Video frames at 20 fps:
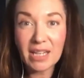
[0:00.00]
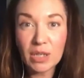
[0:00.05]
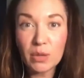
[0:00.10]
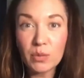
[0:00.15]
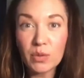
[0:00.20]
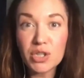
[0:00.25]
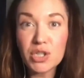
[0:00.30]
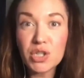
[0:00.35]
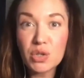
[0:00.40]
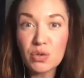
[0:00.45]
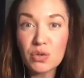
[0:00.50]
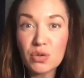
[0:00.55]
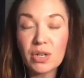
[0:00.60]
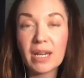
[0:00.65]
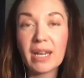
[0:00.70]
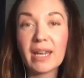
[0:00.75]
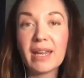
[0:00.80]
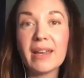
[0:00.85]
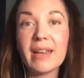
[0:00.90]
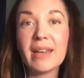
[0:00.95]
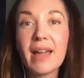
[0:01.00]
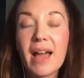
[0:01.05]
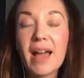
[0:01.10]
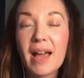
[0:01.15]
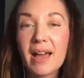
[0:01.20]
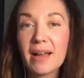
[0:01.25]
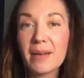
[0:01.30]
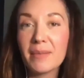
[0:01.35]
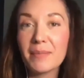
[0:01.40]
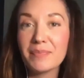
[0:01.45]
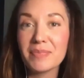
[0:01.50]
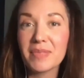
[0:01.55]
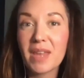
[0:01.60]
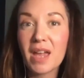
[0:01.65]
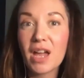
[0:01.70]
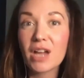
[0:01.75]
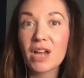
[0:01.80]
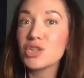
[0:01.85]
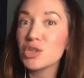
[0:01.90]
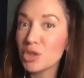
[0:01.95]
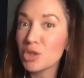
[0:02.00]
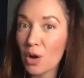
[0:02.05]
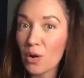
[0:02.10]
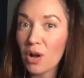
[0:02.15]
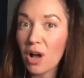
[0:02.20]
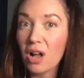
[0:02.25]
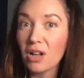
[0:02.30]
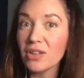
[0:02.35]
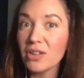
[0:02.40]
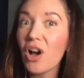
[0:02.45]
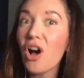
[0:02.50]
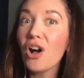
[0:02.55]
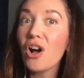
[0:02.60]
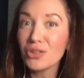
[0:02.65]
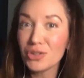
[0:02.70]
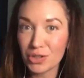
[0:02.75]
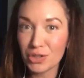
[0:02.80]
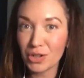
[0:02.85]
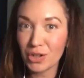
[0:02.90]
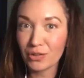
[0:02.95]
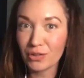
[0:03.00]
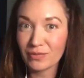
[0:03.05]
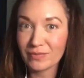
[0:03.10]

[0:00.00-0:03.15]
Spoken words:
You were touring a show called Ingenue.